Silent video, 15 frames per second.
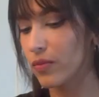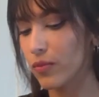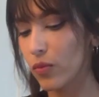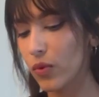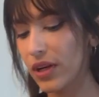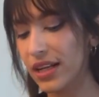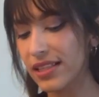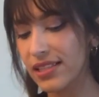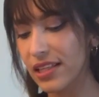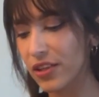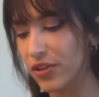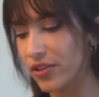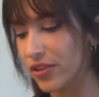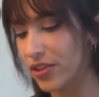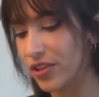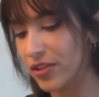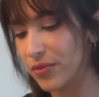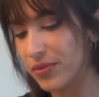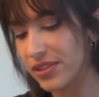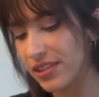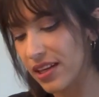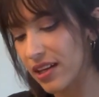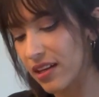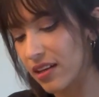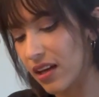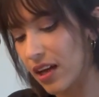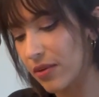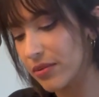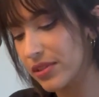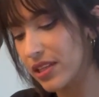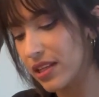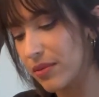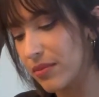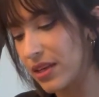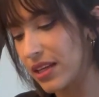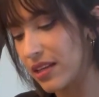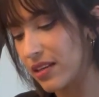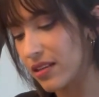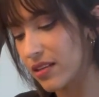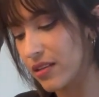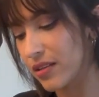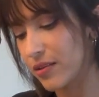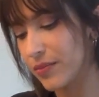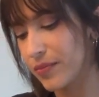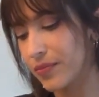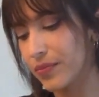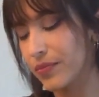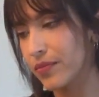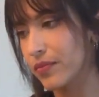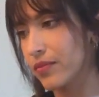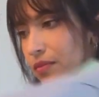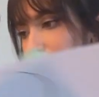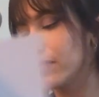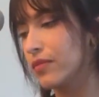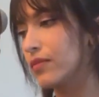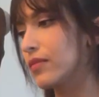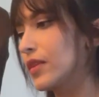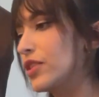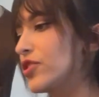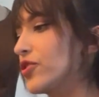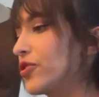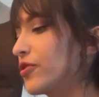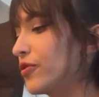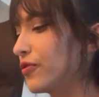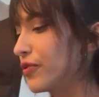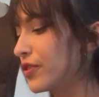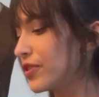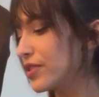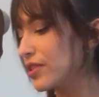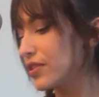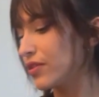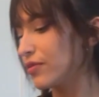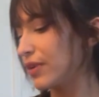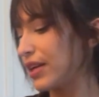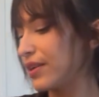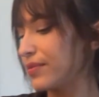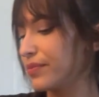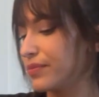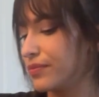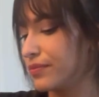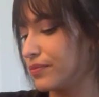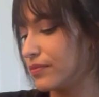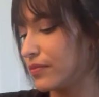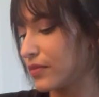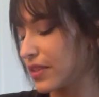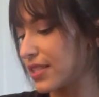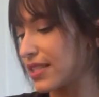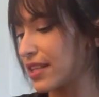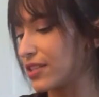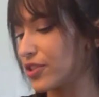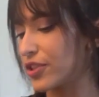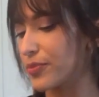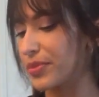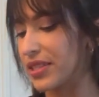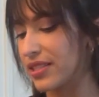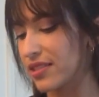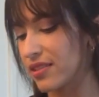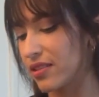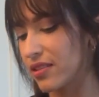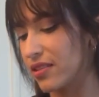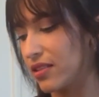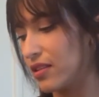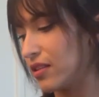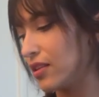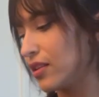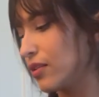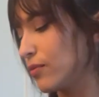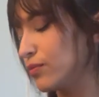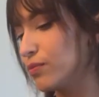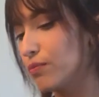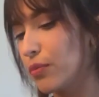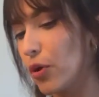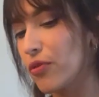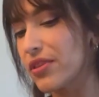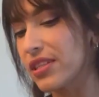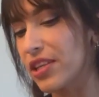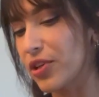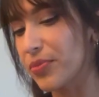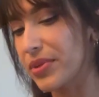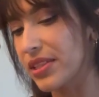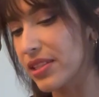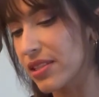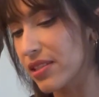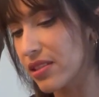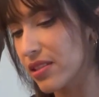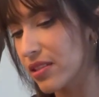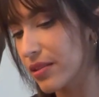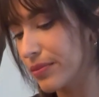What I said earlier was that I was gonna make the circle first, right? The centerpiece, both centerpieces.